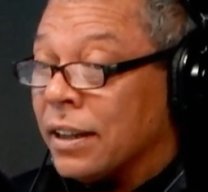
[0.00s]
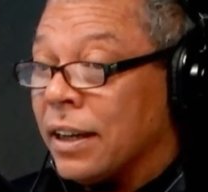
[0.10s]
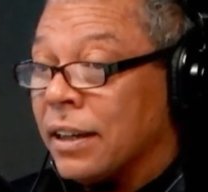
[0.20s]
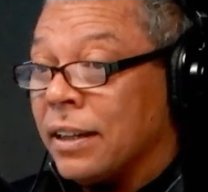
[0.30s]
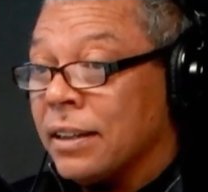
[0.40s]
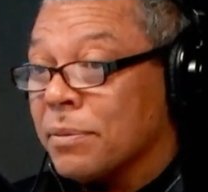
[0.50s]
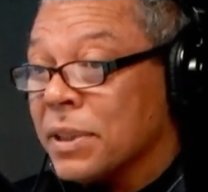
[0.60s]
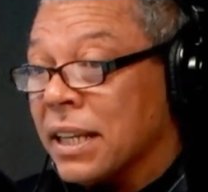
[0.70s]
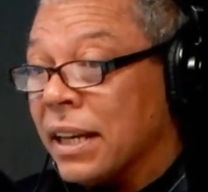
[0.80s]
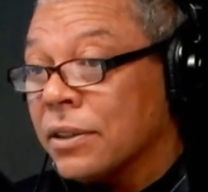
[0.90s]
is
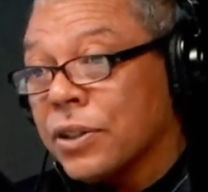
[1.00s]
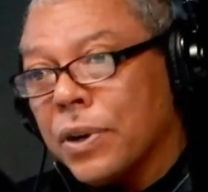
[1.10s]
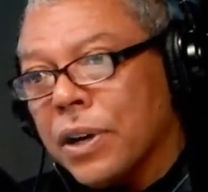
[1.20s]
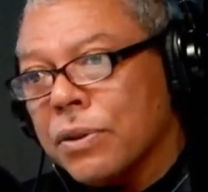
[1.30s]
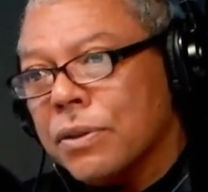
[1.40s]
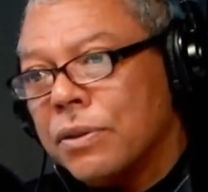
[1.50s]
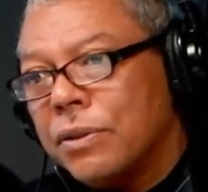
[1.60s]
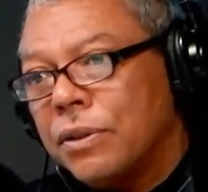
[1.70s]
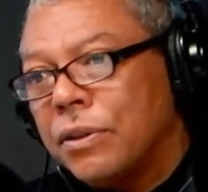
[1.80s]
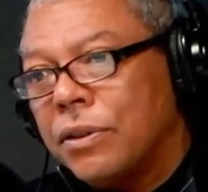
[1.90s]
Mr. Al Jarreau.
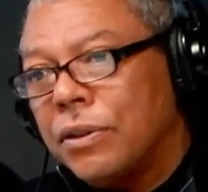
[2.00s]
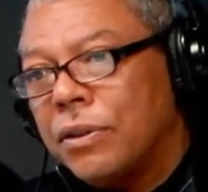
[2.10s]
Al